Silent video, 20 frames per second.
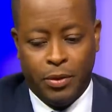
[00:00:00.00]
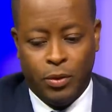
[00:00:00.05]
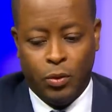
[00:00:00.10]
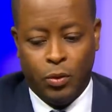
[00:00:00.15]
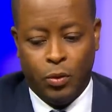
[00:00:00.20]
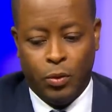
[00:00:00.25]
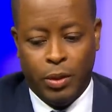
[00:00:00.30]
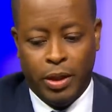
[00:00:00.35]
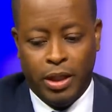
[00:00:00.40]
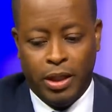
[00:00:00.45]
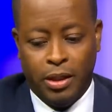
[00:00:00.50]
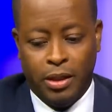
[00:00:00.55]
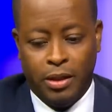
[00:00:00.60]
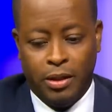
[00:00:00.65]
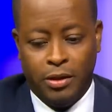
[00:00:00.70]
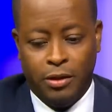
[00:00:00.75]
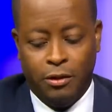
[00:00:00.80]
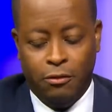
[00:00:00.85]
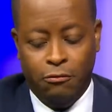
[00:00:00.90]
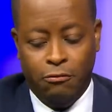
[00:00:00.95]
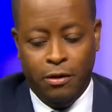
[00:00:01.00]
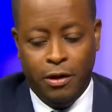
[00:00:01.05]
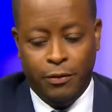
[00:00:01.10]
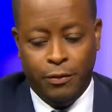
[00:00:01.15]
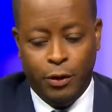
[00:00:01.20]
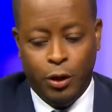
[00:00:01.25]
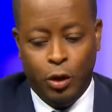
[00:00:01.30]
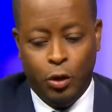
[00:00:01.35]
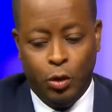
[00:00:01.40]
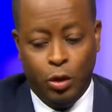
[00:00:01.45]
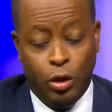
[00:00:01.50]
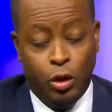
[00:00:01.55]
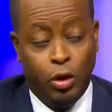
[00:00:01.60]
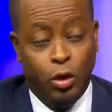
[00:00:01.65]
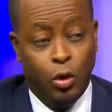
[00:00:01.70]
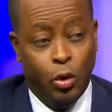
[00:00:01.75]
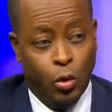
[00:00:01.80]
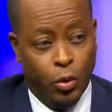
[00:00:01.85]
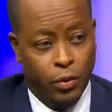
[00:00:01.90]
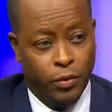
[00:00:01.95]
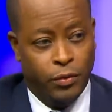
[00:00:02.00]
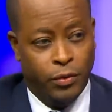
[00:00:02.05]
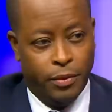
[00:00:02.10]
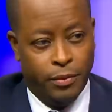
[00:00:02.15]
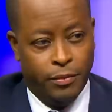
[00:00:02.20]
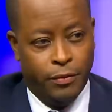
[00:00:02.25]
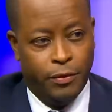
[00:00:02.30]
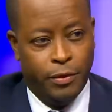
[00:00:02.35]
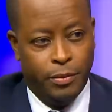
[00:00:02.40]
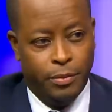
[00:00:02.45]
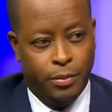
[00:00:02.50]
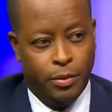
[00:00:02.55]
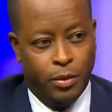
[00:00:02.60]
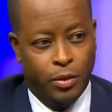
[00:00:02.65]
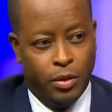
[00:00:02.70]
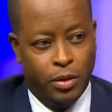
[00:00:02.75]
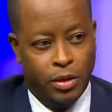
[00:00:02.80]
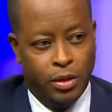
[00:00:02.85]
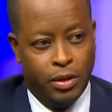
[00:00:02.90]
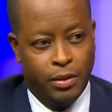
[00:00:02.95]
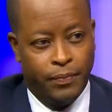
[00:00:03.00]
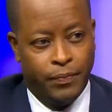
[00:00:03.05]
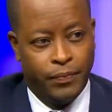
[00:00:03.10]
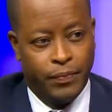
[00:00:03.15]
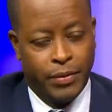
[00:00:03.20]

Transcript: where the revenue alone from football,